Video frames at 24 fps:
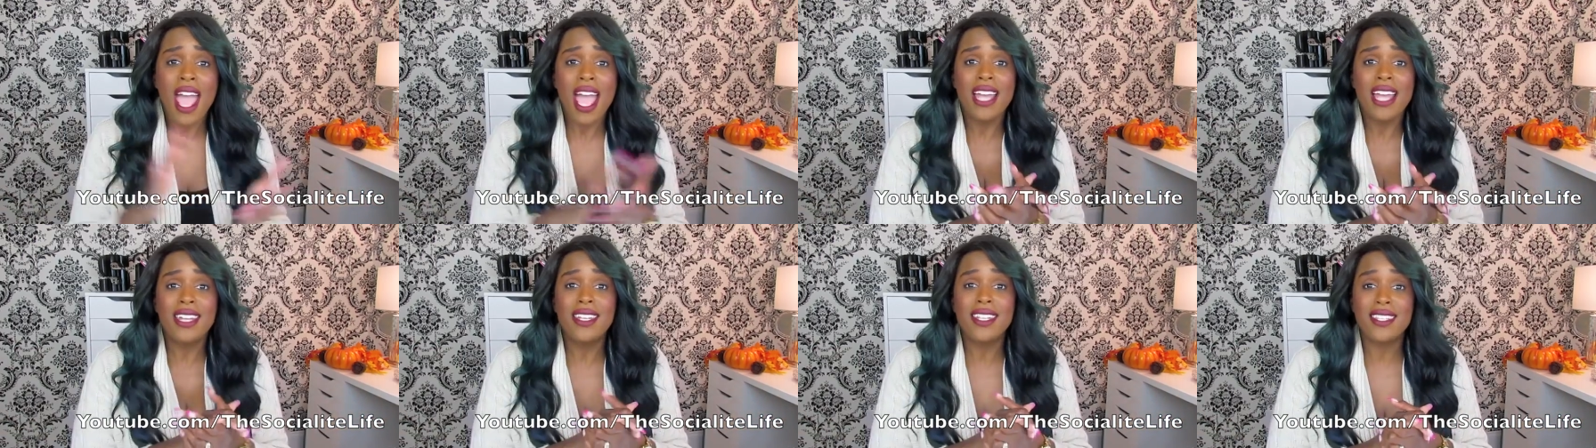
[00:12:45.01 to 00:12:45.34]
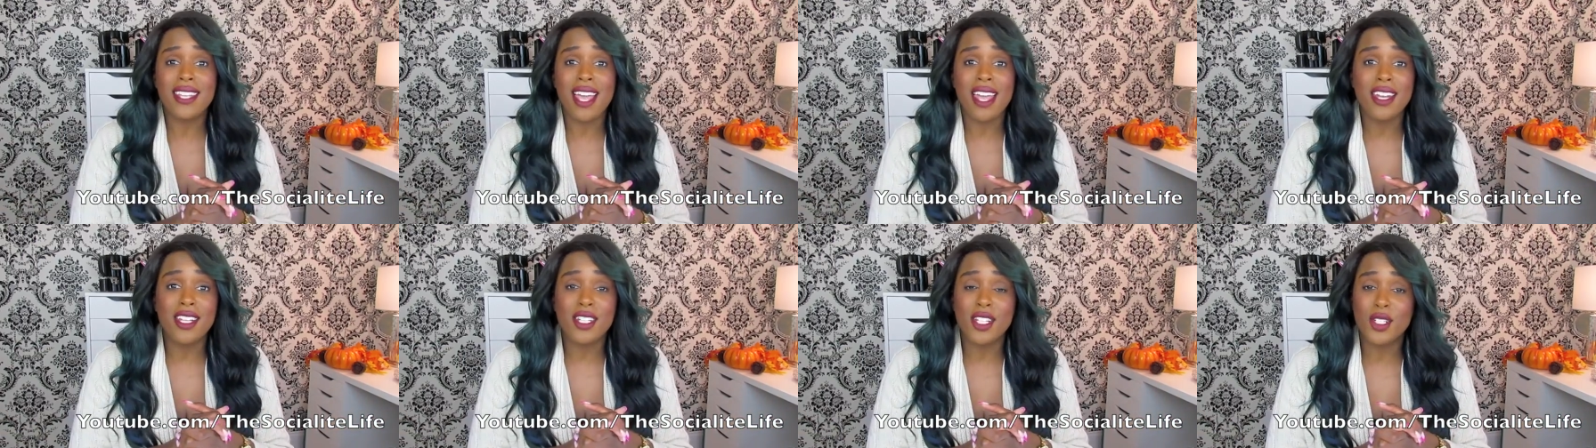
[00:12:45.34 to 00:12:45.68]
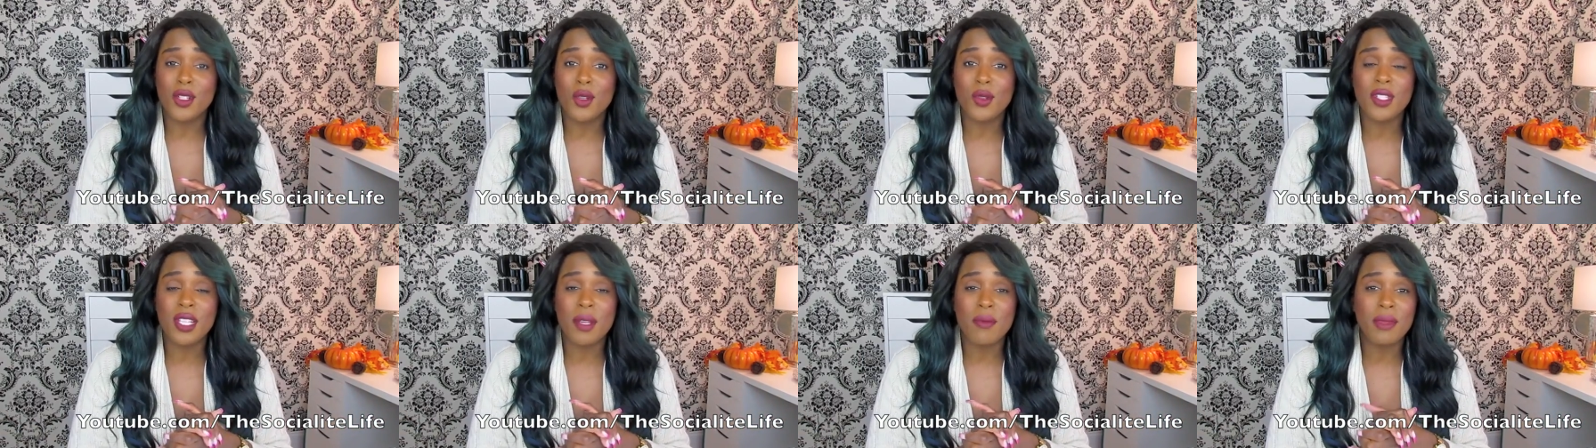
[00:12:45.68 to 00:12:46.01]
and decided to
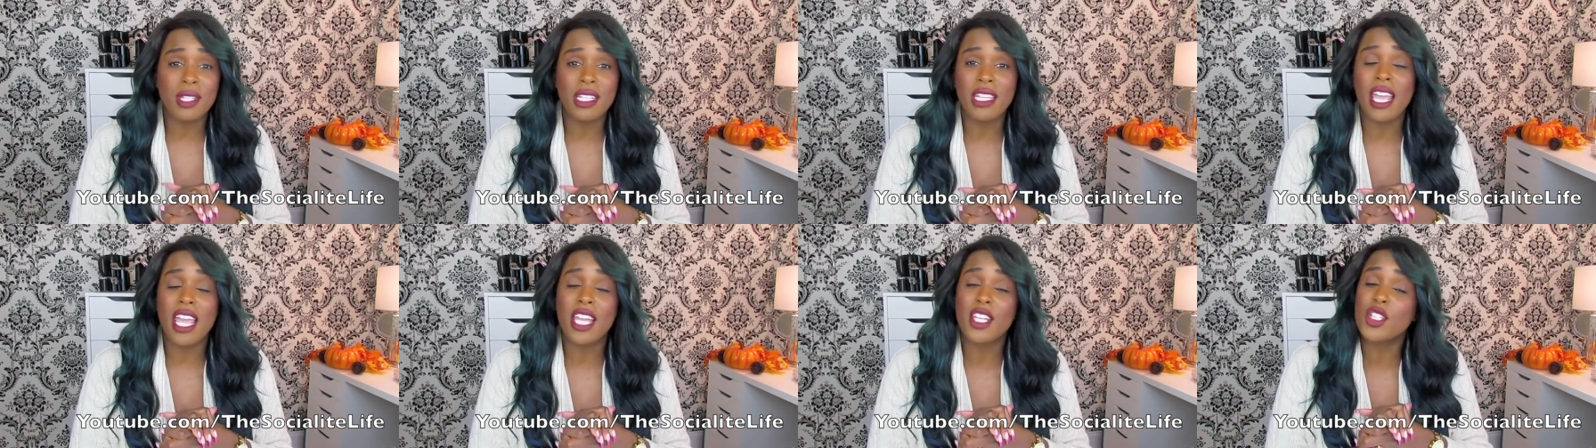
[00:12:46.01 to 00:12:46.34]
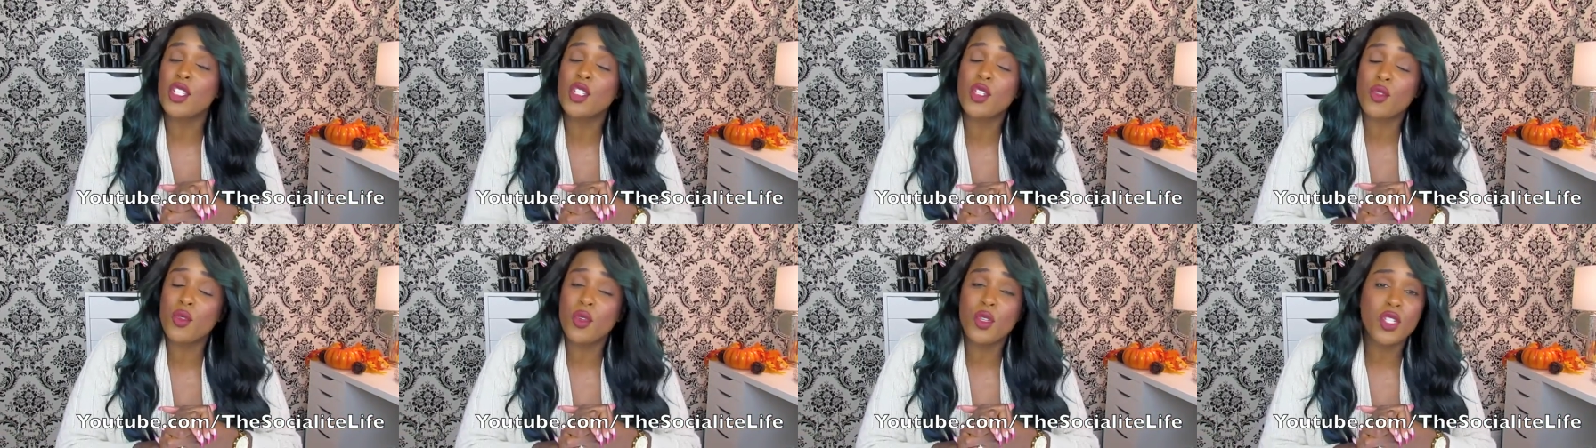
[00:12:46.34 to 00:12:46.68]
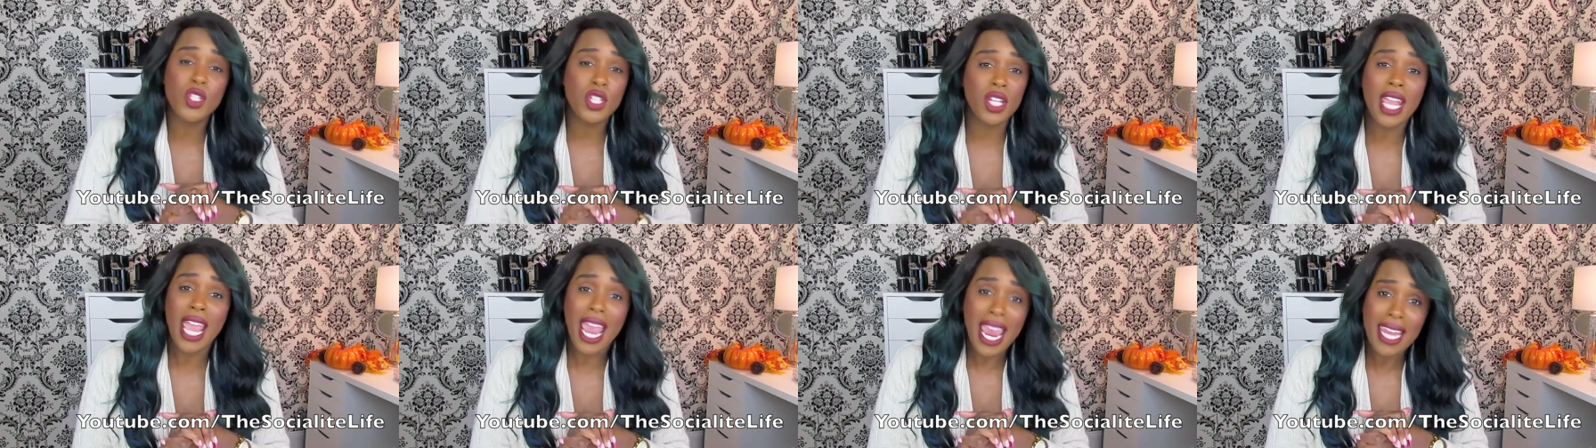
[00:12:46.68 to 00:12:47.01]
do something
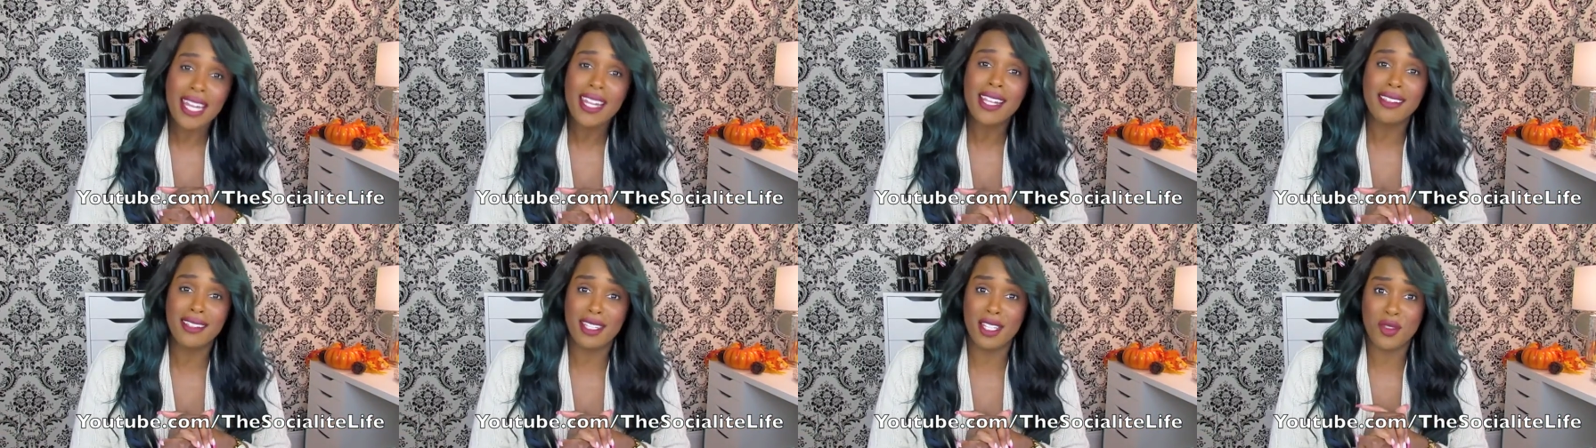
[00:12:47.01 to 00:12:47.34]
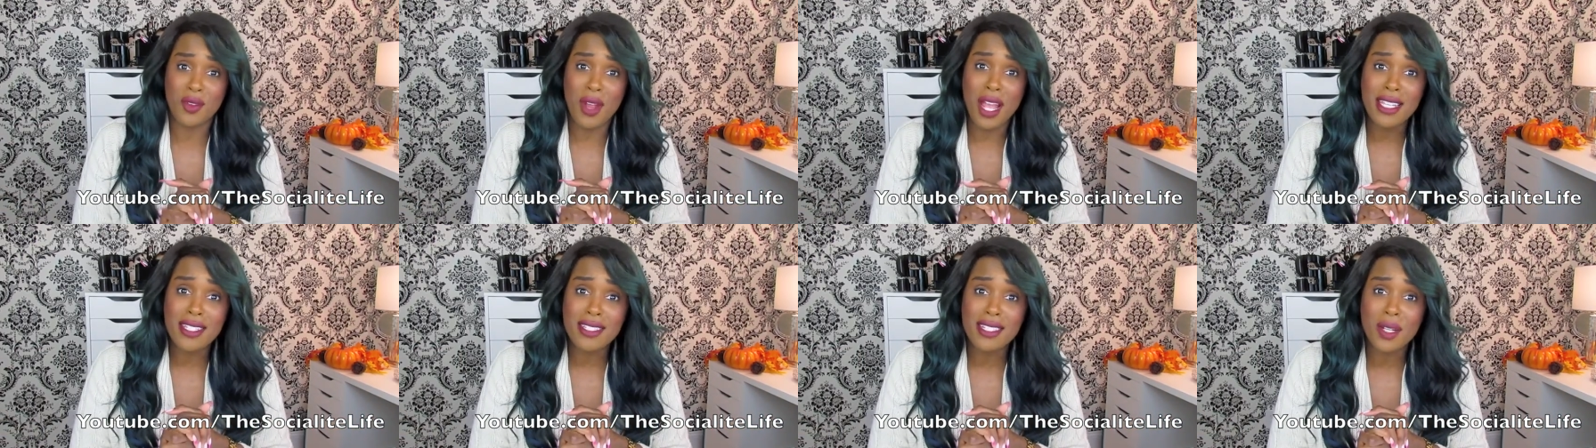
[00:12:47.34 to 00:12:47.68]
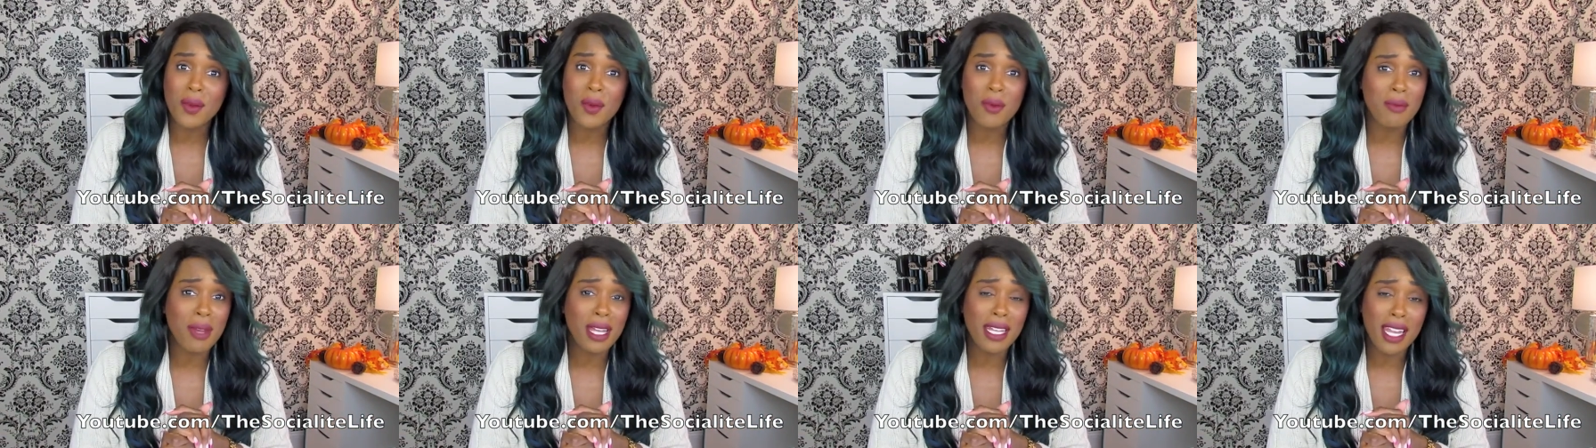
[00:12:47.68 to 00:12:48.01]
excruciatingly
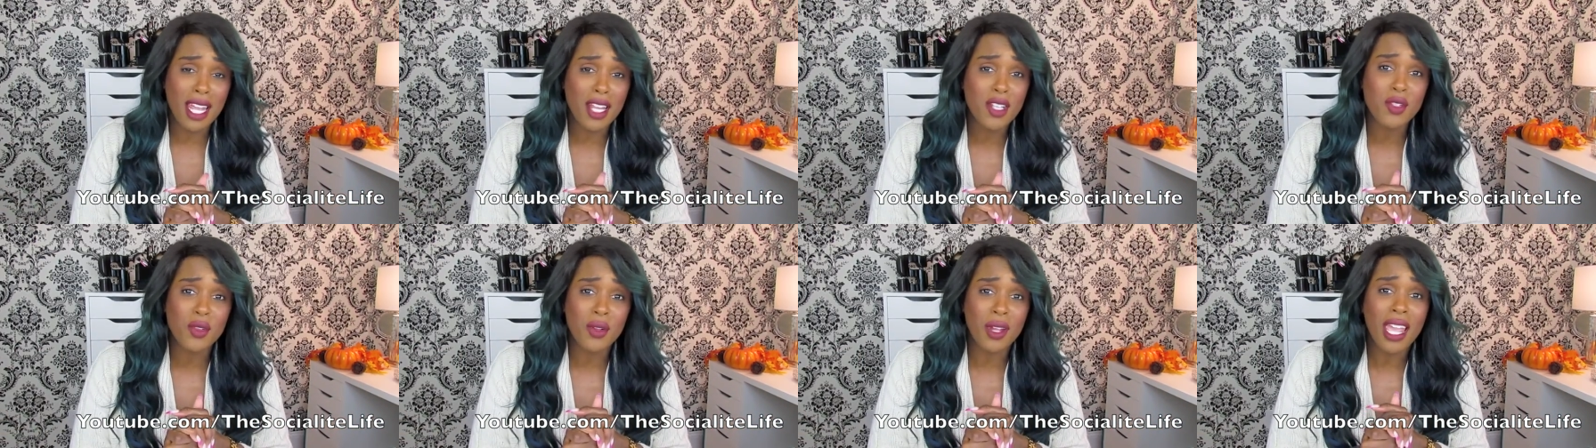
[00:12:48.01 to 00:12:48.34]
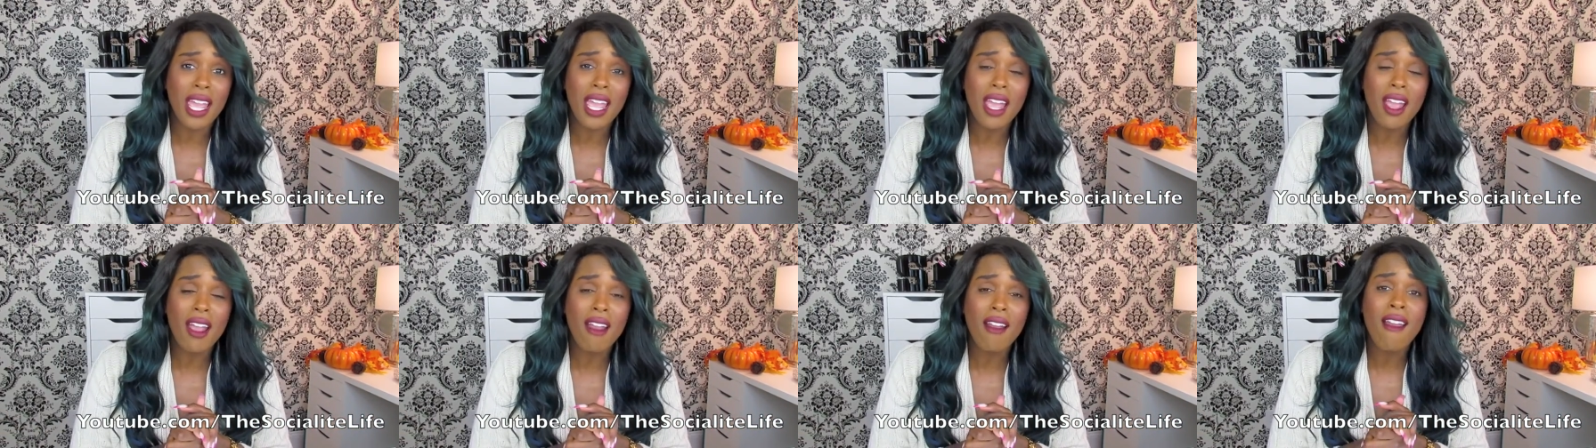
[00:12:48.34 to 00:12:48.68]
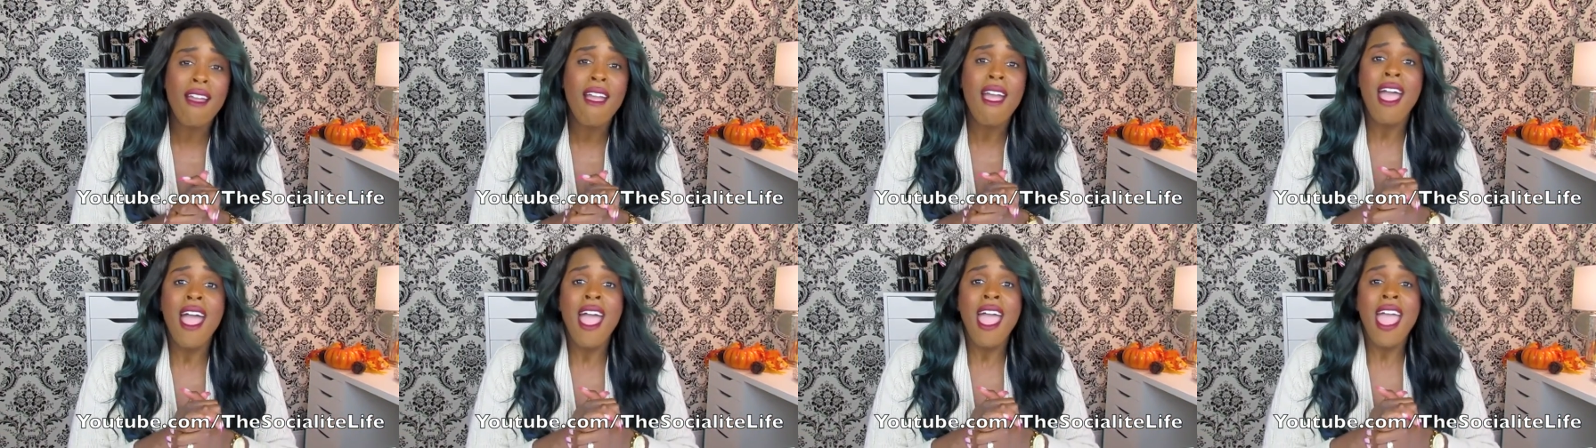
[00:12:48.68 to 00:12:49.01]
drastic with my natural hair.